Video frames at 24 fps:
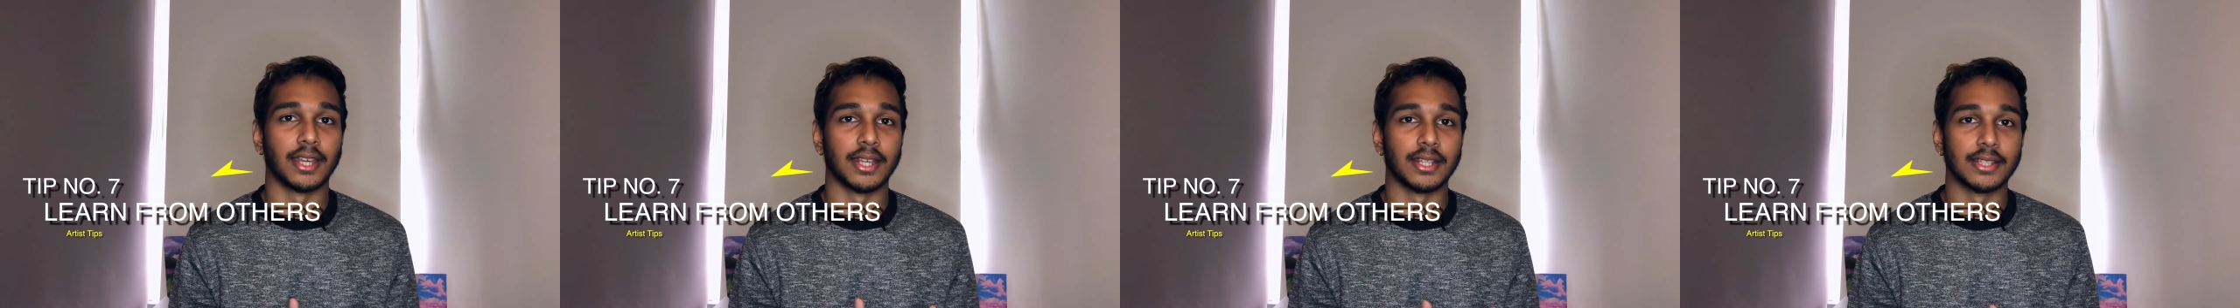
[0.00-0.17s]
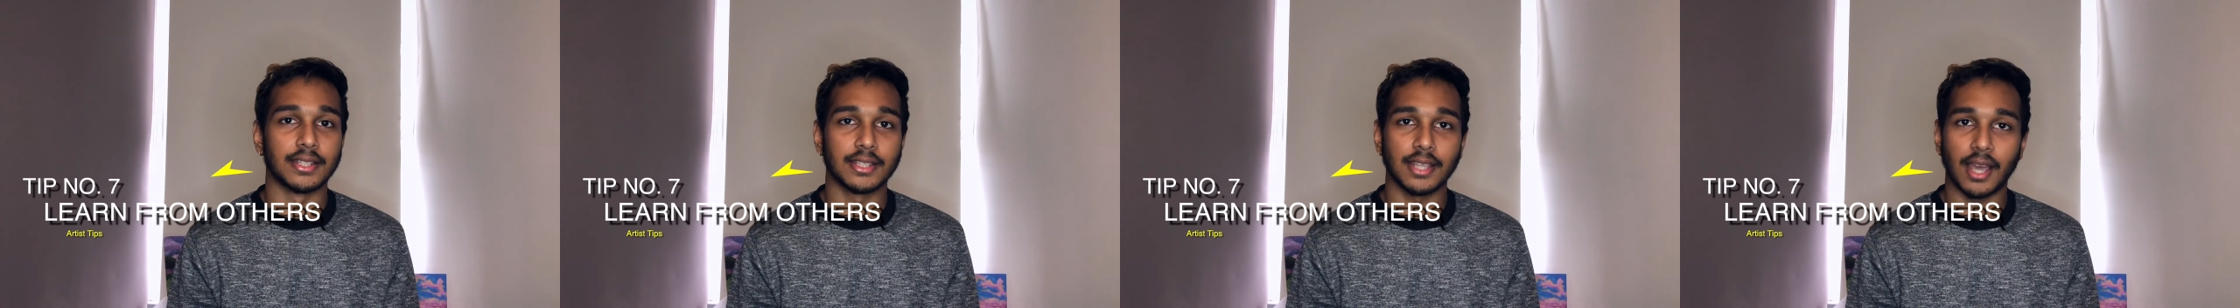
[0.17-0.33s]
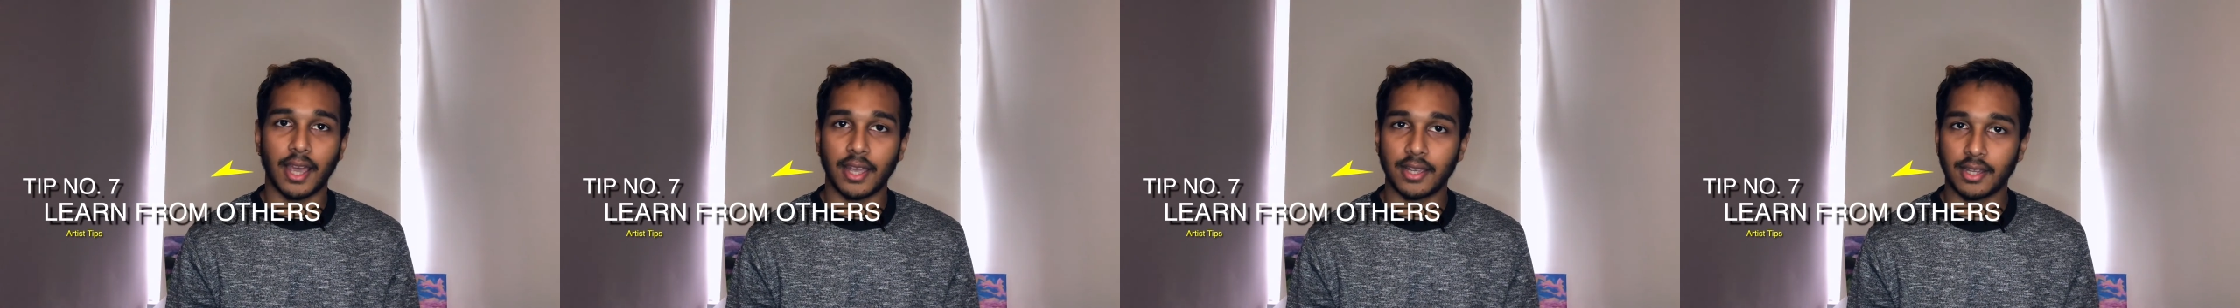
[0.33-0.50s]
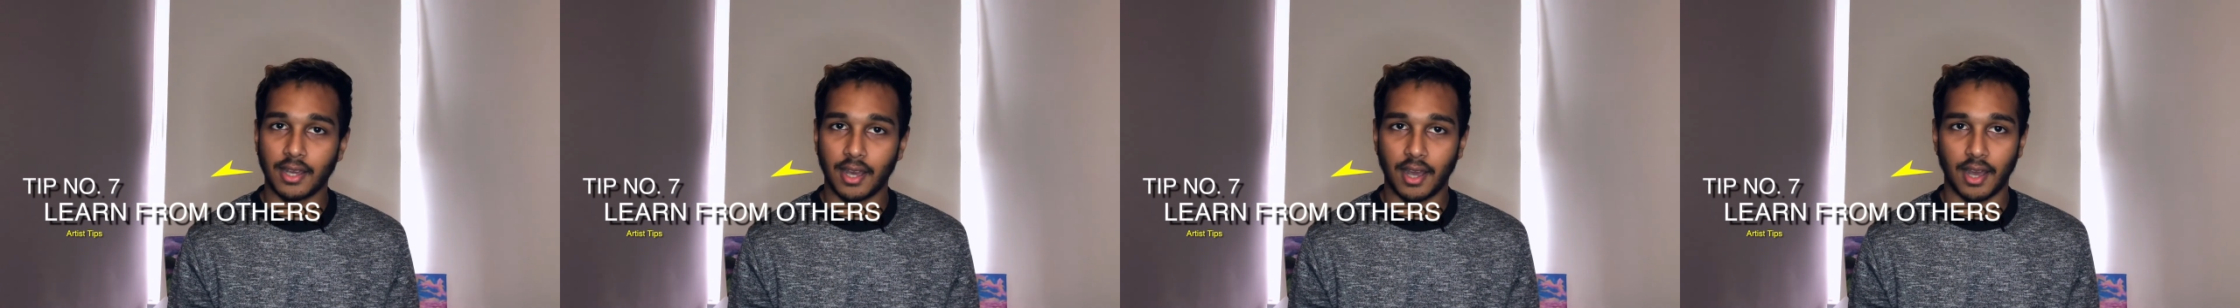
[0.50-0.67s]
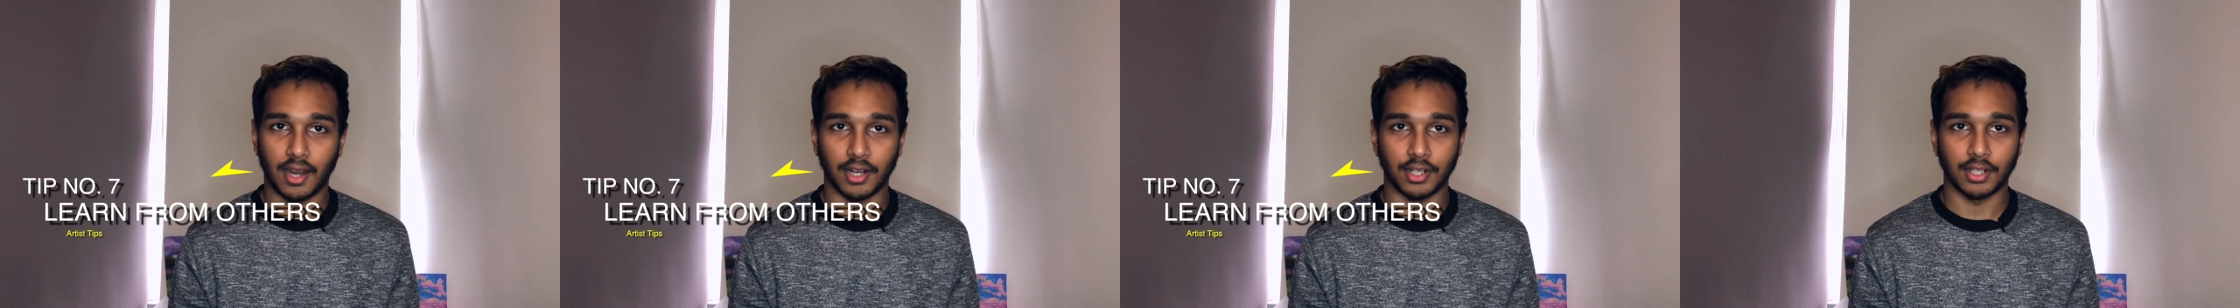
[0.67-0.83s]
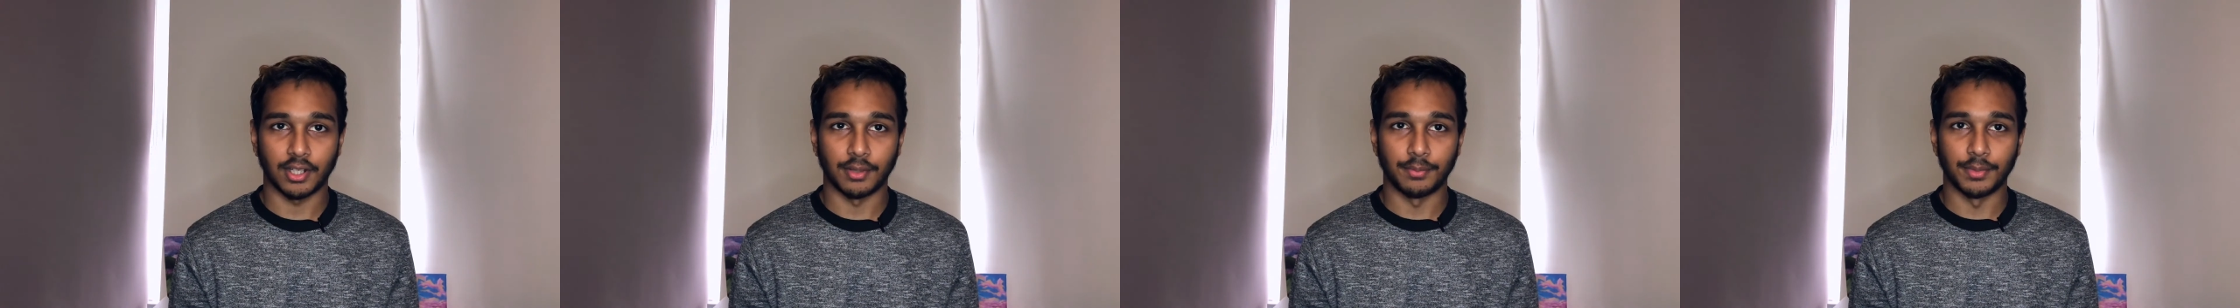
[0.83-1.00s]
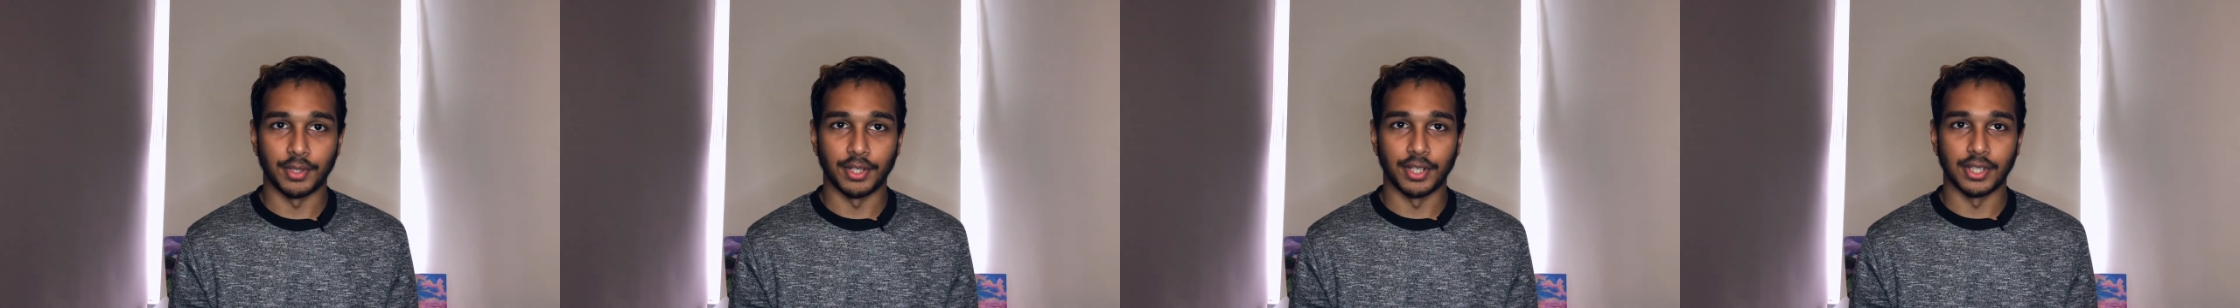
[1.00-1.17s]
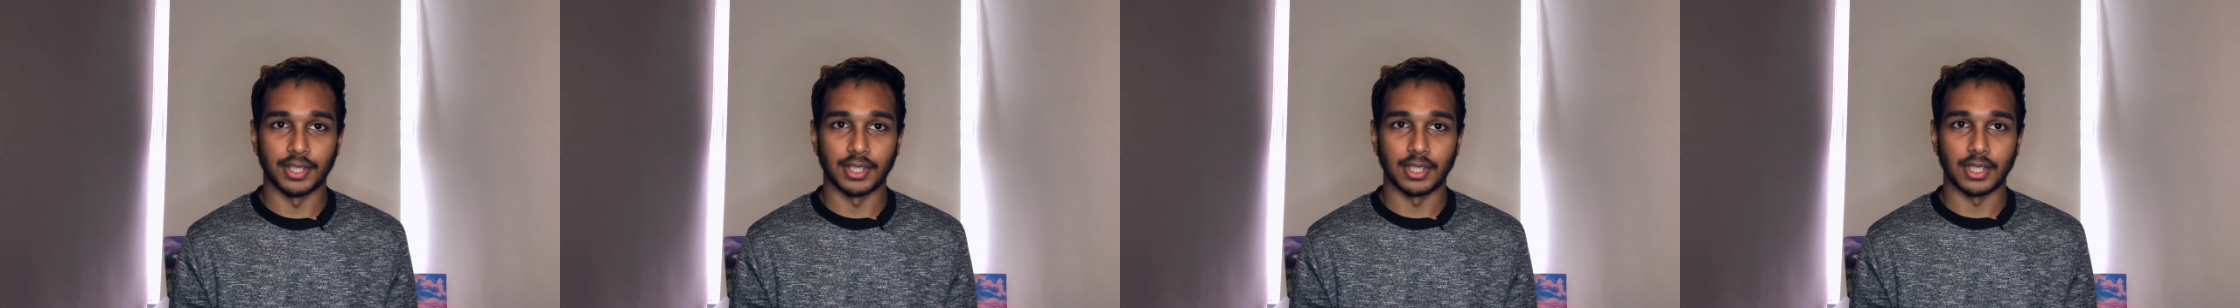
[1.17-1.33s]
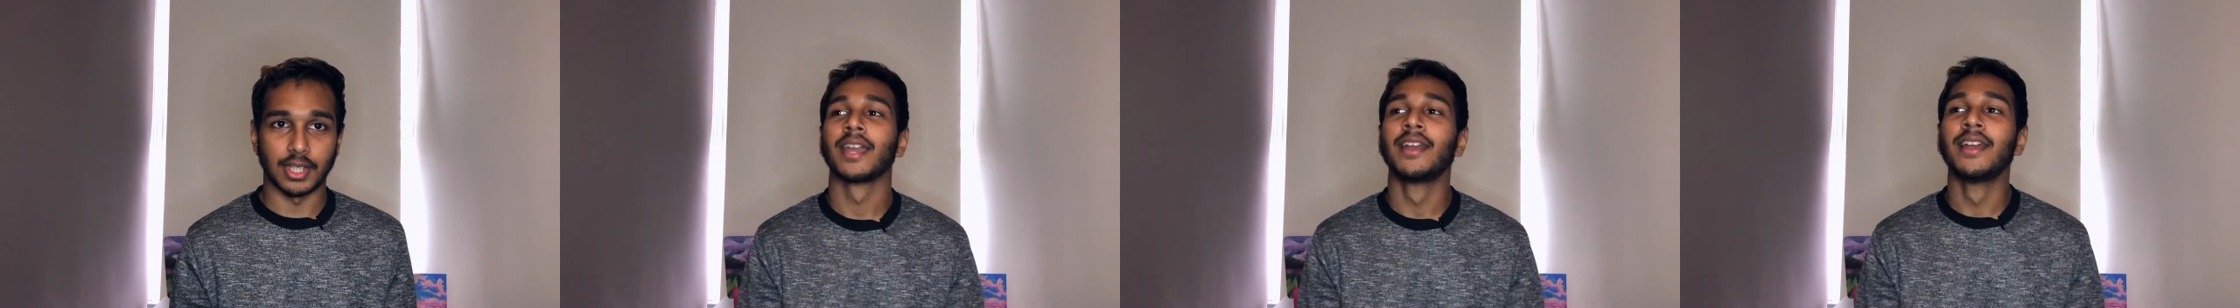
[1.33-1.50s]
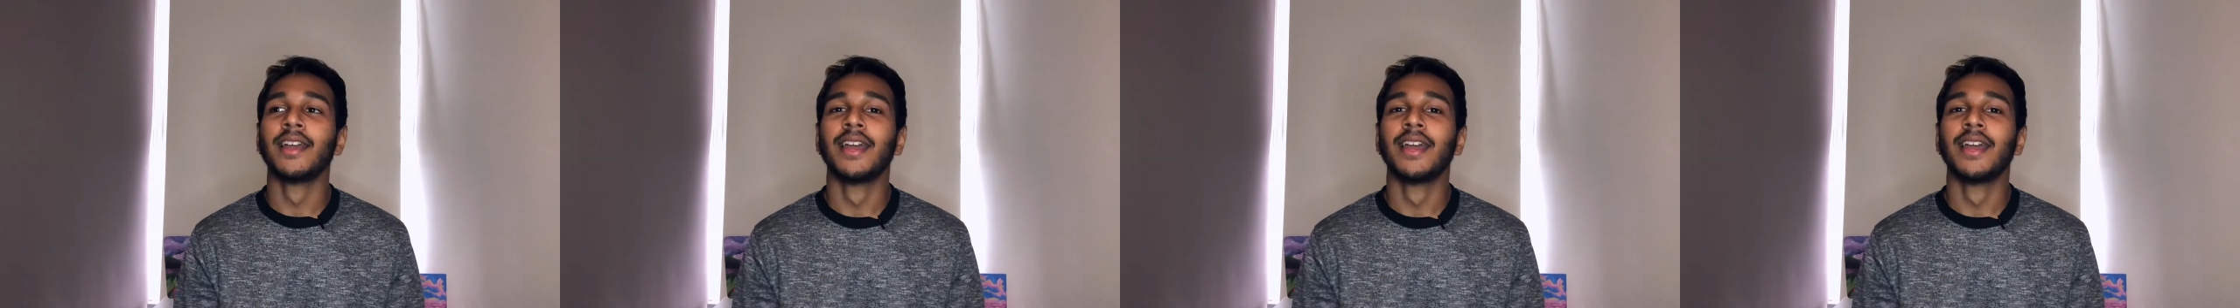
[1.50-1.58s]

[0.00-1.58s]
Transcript: entire art community,